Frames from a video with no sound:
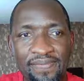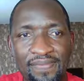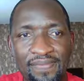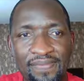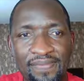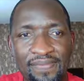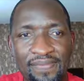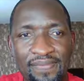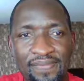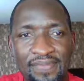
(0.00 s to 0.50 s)

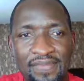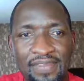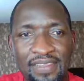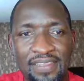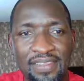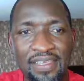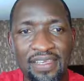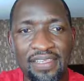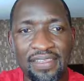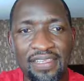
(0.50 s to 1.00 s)
I
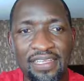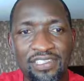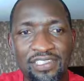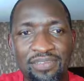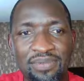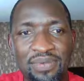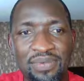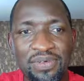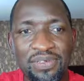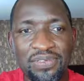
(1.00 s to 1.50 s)
think that should be
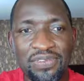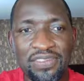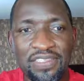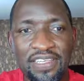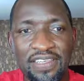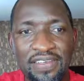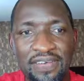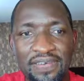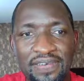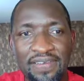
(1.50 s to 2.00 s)
able to see
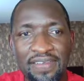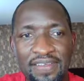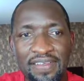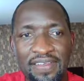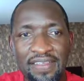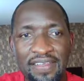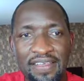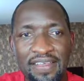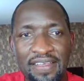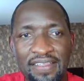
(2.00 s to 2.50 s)
you.
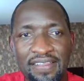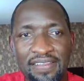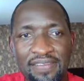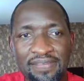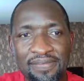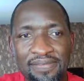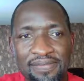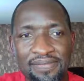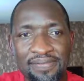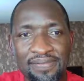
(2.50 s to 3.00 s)

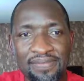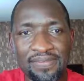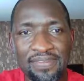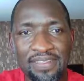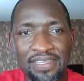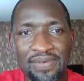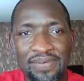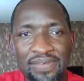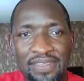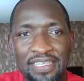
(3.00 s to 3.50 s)

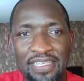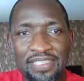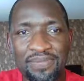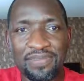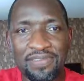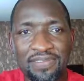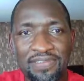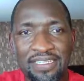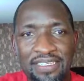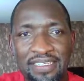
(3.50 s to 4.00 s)
Then we just
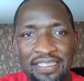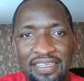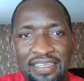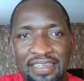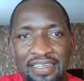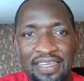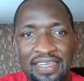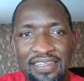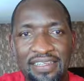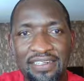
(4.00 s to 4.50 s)
move it in
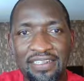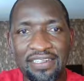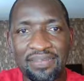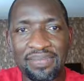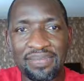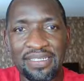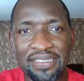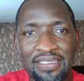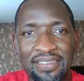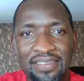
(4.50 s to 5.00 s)
a little
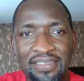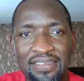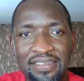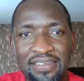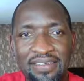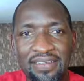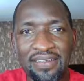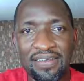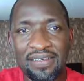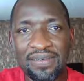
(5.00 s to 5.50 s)
bit.
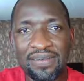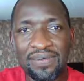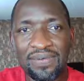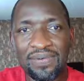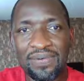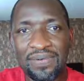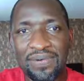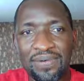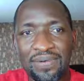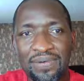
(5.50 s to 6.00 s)

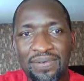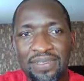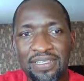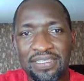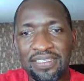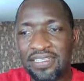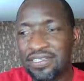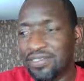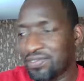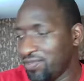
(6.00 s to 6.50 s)
Oh, you're
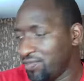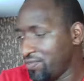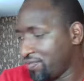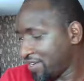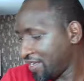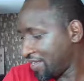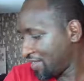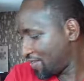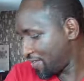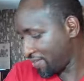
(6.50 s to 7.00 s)
still too
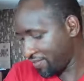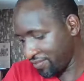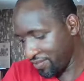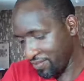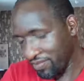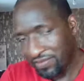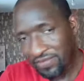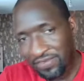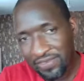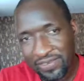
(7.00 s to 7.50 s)
far. You have to
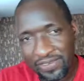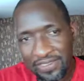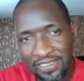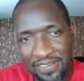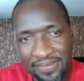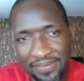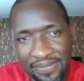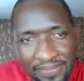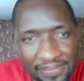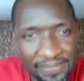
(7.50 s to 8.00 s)
move closer.
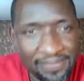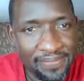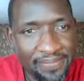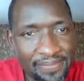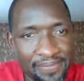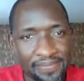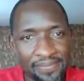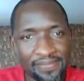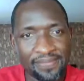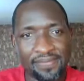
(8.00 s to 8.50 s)

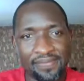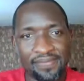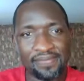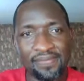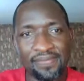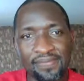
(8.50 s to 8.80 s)
Then